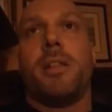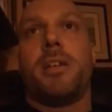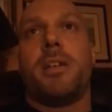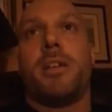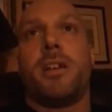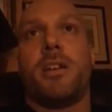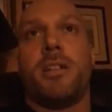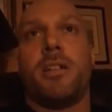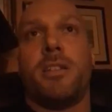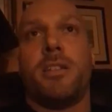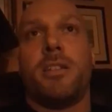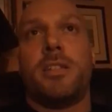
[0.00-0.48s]

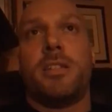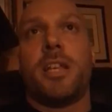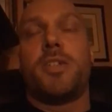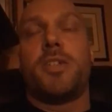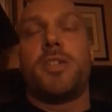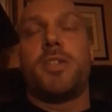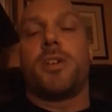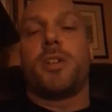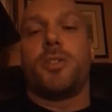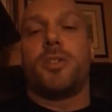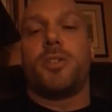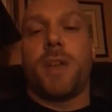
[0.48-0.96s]
concentric
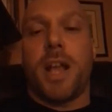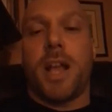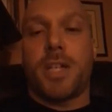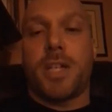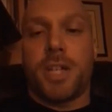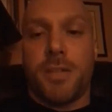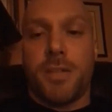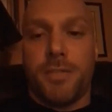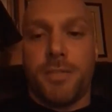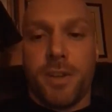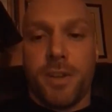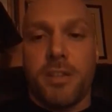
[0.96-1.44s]
contraction
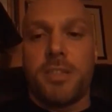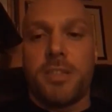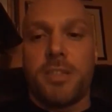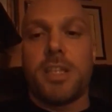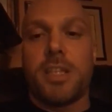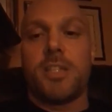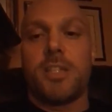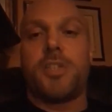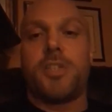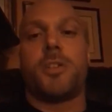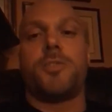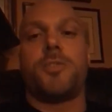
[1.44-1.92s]
after
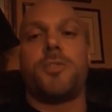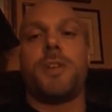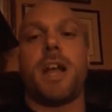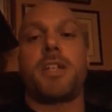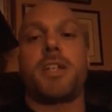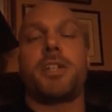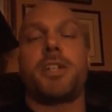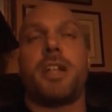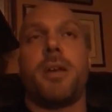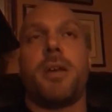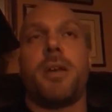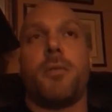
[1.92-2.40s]
concentric
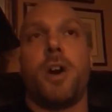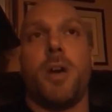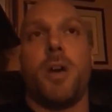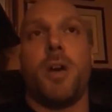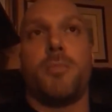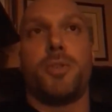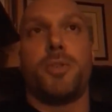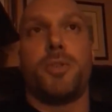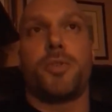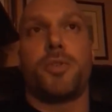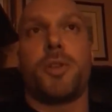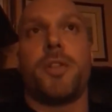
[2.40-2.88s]
contraction. That will help
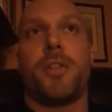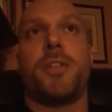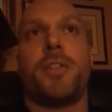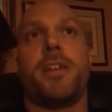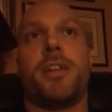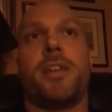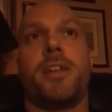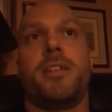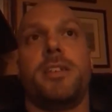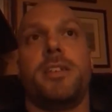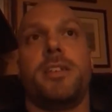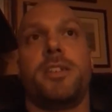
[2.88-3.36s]
you strengthen and
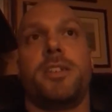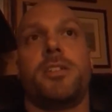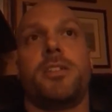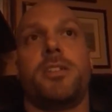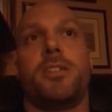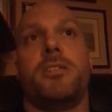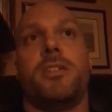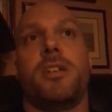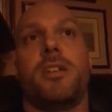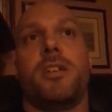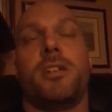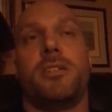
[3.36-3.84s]
condition
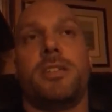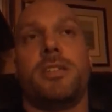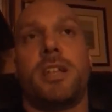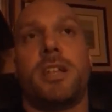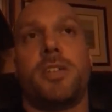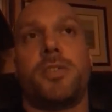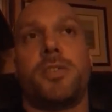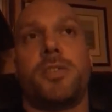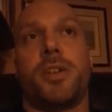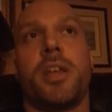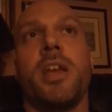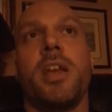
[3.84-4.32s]
the
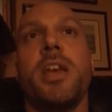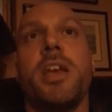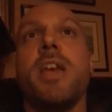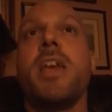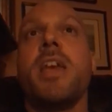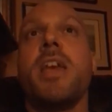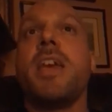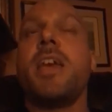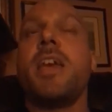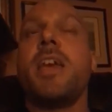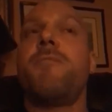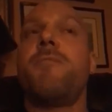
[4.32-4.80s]
concentric.
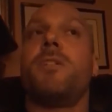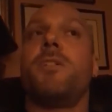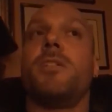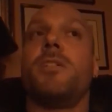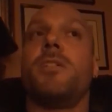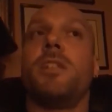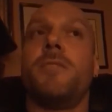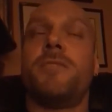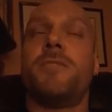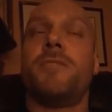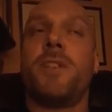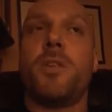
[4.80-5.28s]
If you're
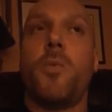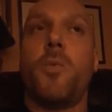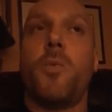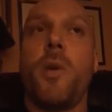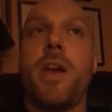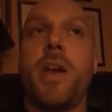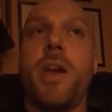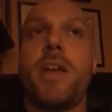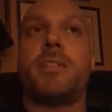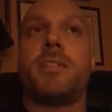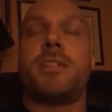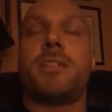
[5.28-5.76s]
lifting weight,
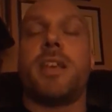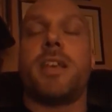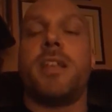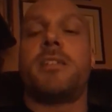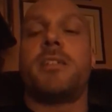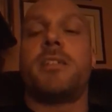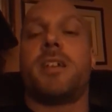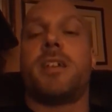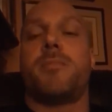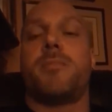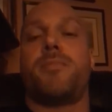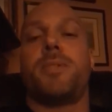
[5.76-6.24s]
it's
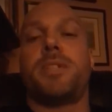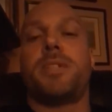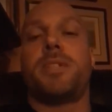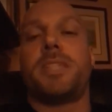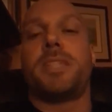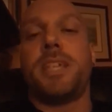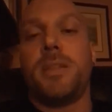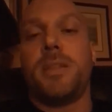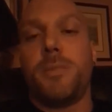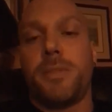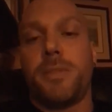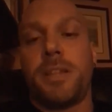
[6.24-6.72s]
going to
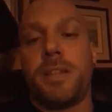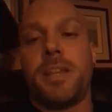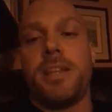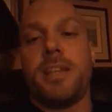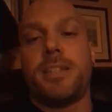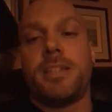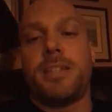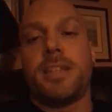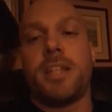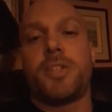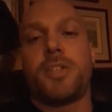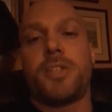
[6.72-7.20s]
proceed with an
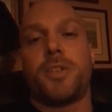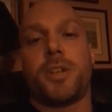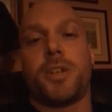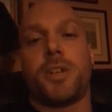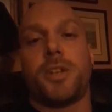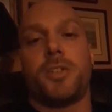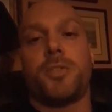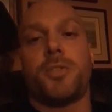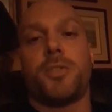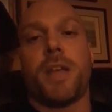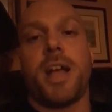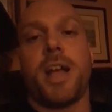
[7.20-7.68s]
eccentric
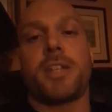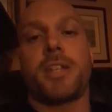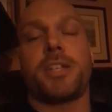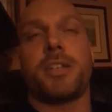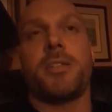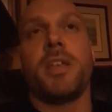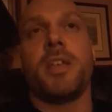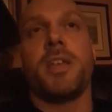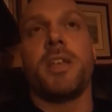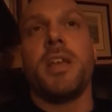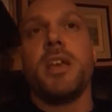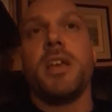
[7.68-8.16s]
contraction,
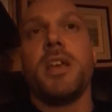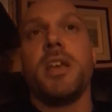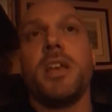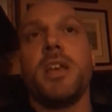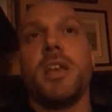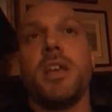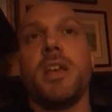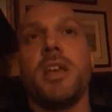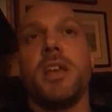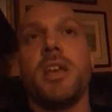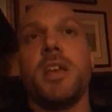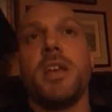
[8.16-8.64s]

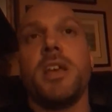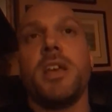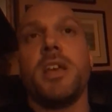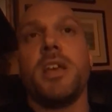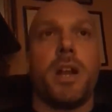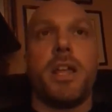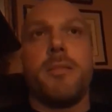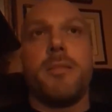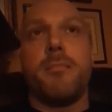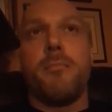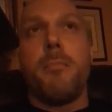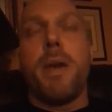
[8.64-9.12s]
but the
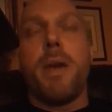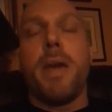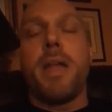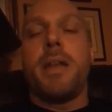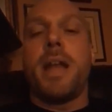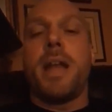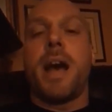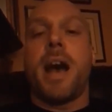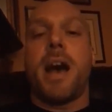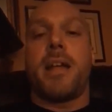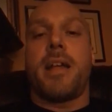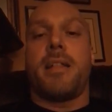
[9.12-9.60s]
running may
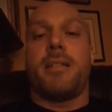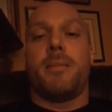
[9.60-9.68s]
not.